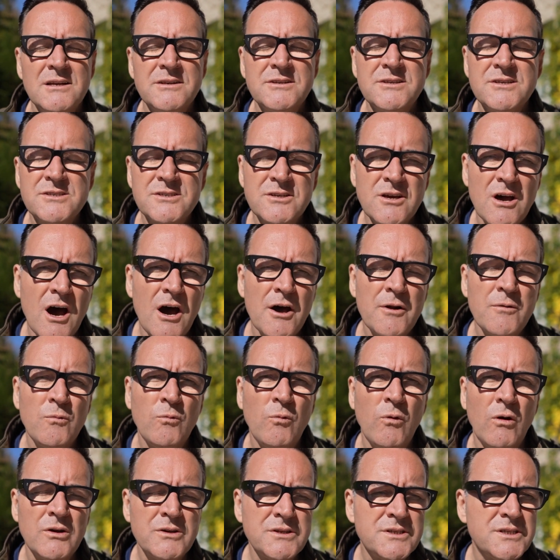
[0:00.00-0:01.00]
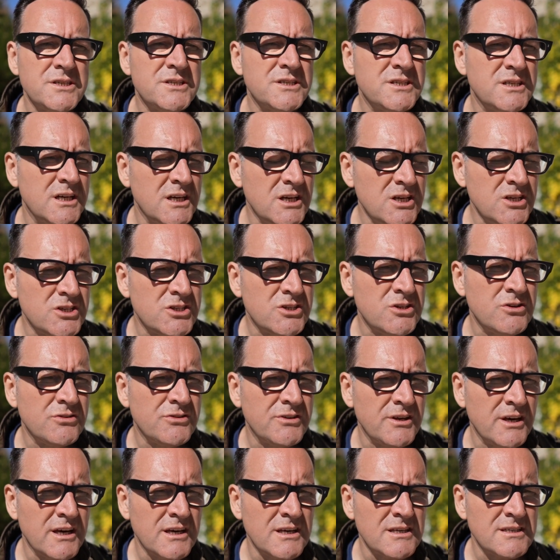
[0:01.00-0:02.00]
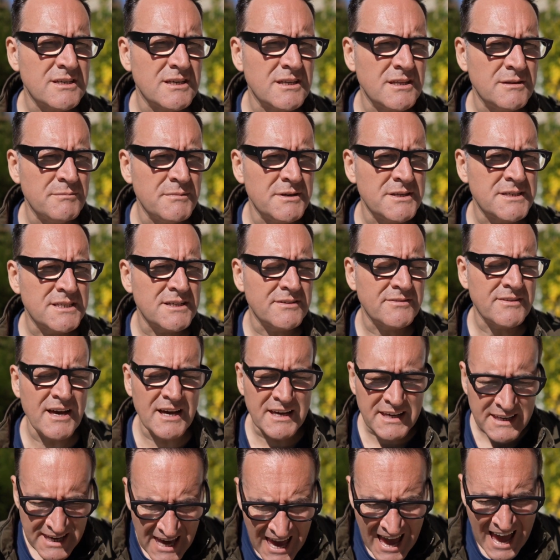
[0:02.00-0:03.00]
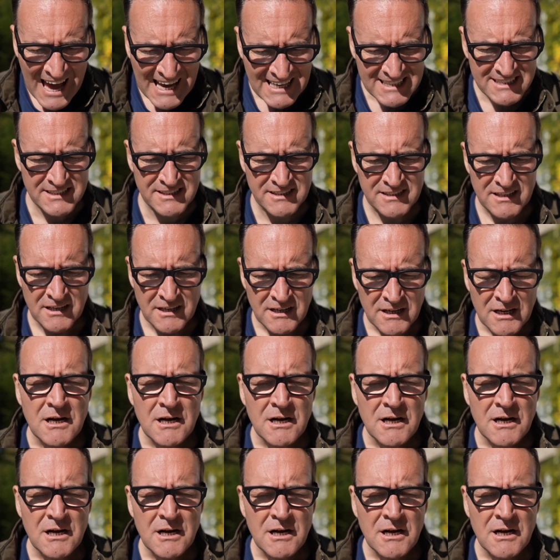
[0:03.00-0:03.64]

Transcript: Does God want to teach you things in the midst of that? Yes.